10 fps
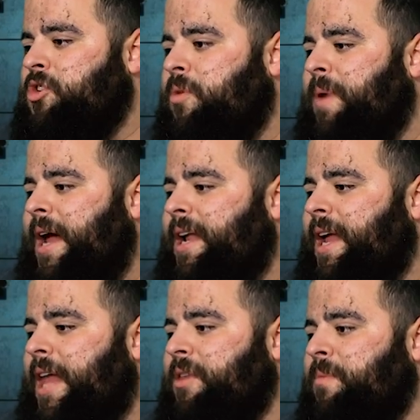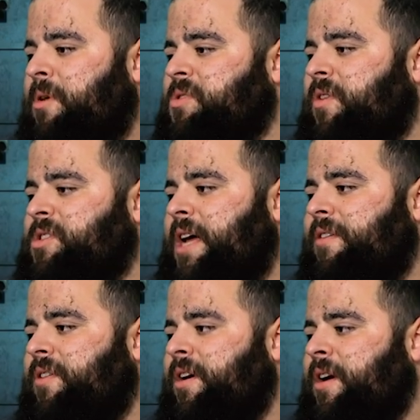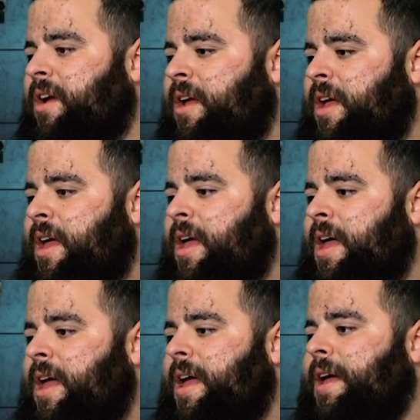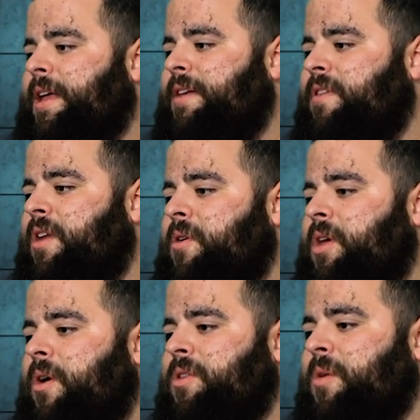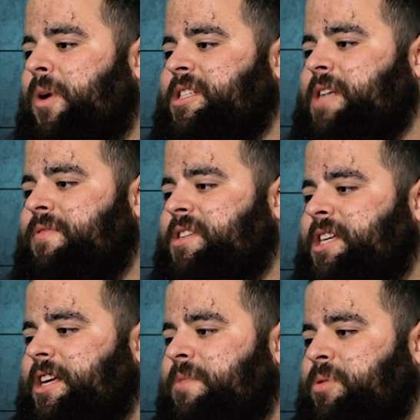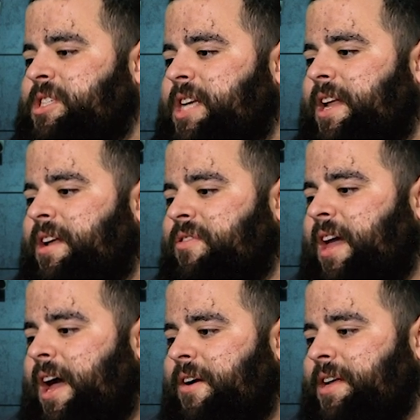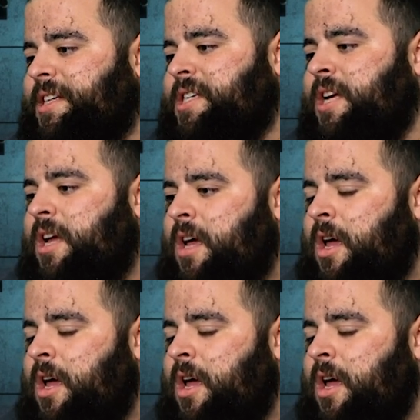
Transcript: Joe Biden got the most votes ever, even though he only won 17% of counties.